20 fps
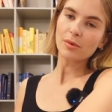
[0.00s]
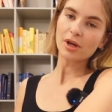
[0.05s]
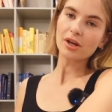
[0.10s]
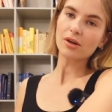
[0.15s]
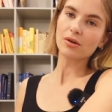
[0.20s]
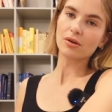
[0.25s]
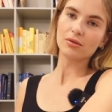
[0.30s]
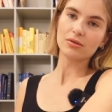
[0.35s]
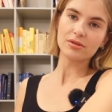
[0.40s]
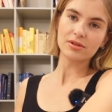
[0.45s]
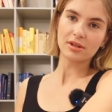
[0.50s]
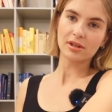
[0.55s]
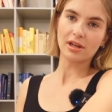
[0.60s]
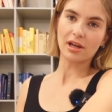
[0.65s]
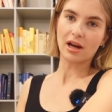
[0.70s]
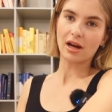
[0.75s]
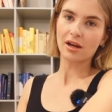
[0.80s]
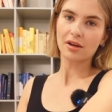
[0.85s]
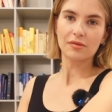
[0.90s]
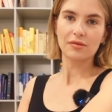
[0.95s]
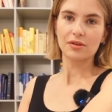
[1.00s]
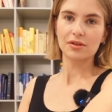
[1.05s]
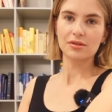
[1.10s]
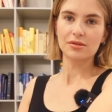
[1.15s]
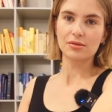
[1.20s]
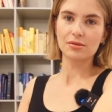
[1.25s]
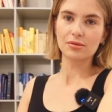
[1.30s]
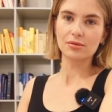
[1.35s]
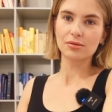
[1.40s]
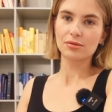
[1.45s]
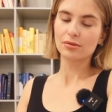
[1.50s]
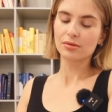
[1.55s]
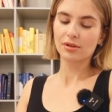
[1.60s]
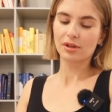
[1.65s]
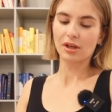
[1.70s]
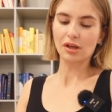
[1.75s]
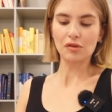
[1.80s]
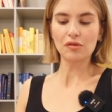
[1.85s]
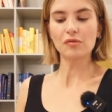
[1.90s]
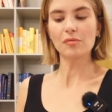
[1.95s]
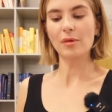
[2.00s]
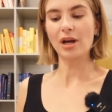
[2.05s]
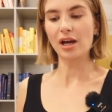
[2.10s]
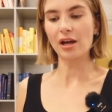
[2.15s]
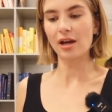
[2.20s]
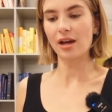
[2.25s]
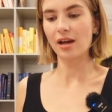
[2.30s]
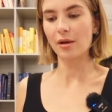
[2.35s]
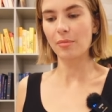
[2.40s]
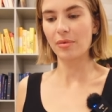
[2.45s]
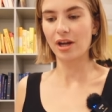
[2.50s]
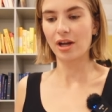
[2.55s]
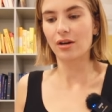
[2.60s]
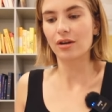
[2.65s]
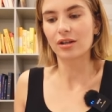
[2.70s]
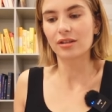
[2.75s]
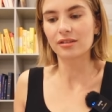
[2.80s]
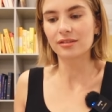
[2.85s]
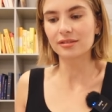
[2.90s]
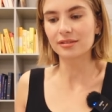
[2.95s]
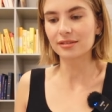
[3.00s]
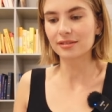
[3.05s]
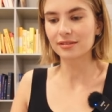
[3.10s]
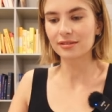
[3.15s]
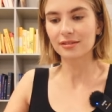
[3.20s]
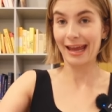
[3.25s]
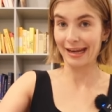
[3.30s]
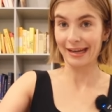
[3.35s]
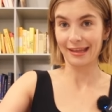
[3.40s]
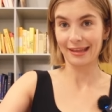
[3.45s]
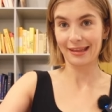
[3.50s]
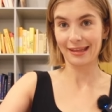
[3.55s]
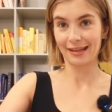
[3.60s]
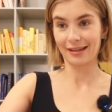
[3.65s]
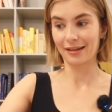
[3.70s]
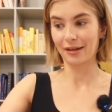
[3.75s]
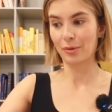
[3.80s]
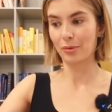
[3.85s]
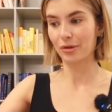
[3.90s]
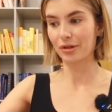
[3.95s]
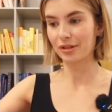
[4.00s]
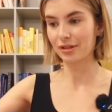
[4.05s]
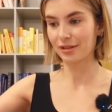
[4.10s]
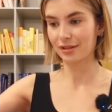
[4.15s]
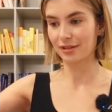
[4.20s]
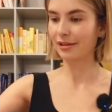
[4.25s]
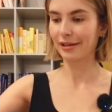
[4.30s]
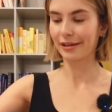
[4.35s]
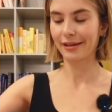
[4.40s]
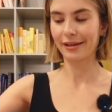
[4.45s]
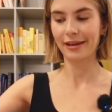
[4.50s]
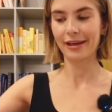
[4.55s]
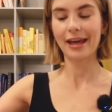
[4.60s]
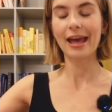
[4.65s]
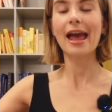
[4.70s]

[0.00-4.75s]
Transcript: my goals in life is to give my parents anything they want. Like